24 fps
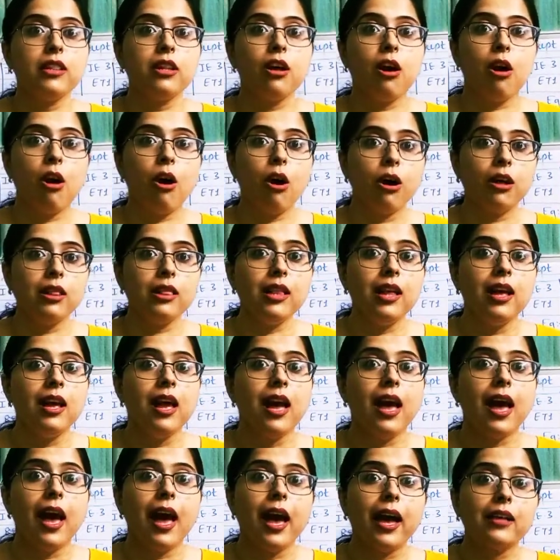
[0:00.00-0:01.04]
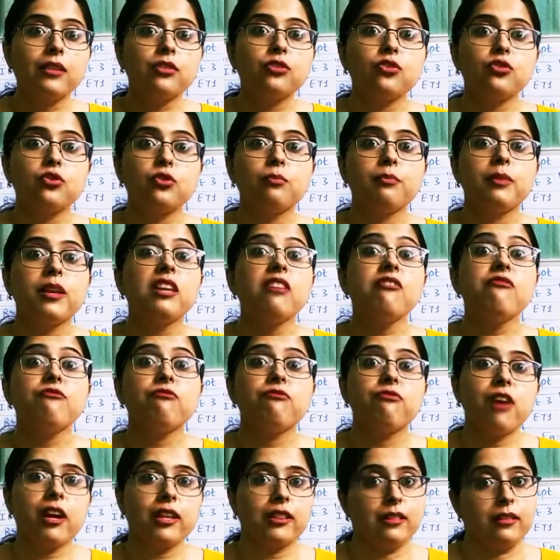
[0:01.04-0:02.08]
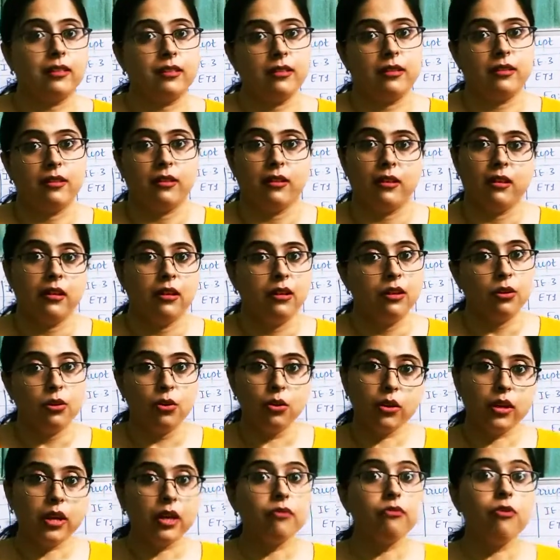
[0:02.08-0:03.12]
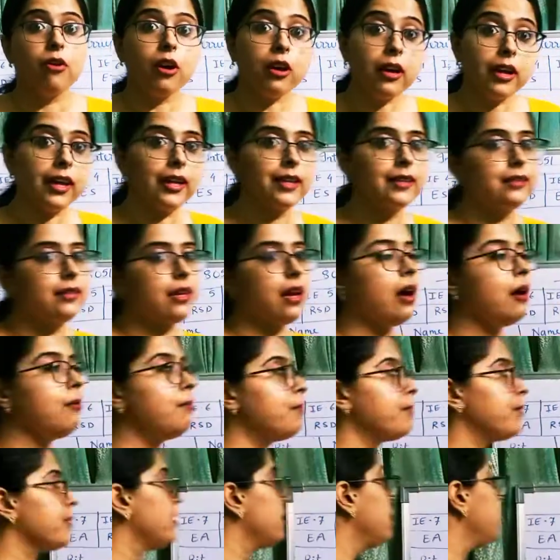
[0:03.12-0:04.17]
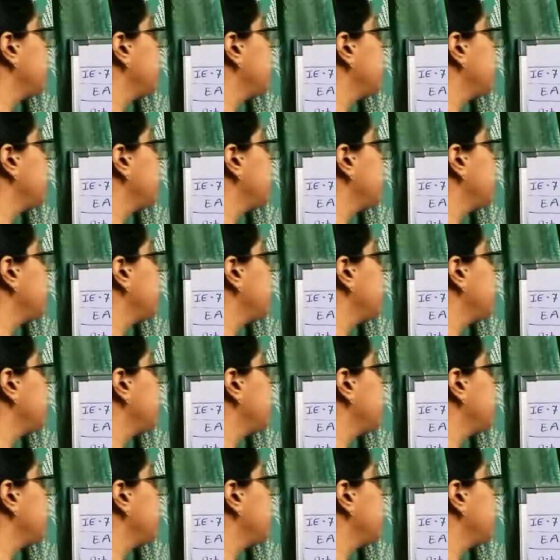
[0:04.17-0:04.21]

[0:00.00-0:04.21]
all has to be 1. Okay, for example,